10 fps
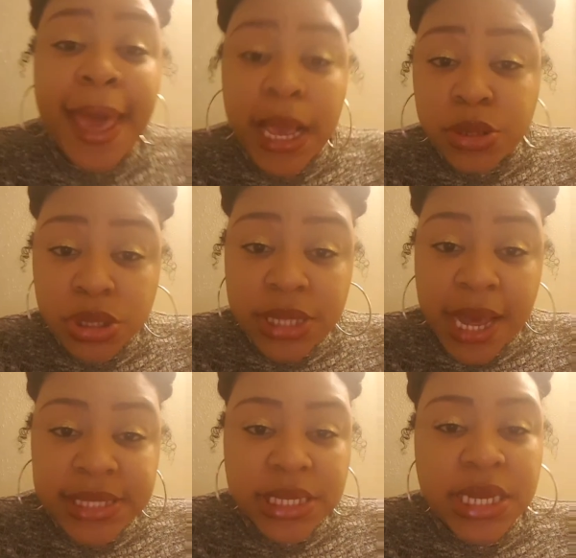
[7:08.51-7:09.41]

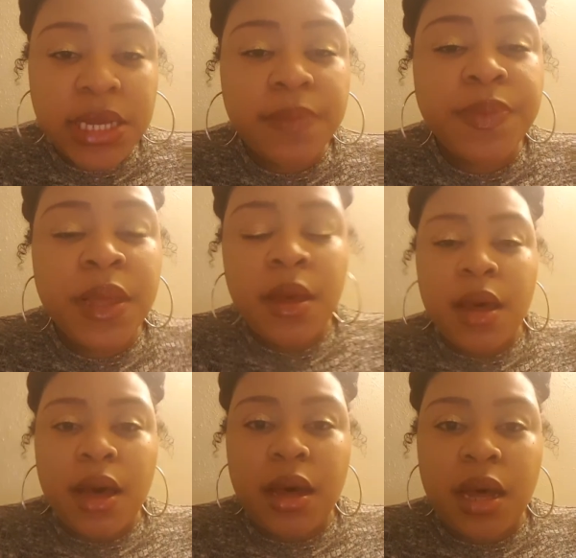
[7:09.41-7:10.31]
exercising
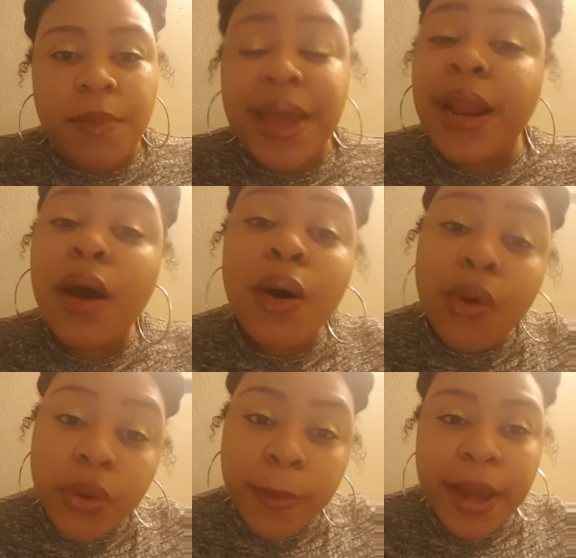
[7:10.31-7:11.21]
at
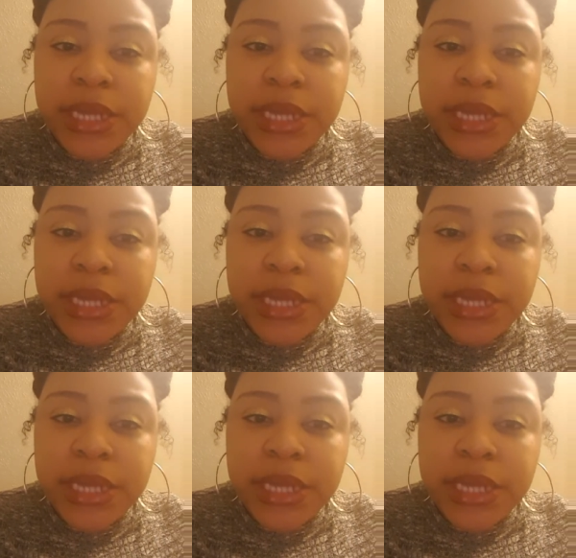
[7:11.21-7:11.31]
home.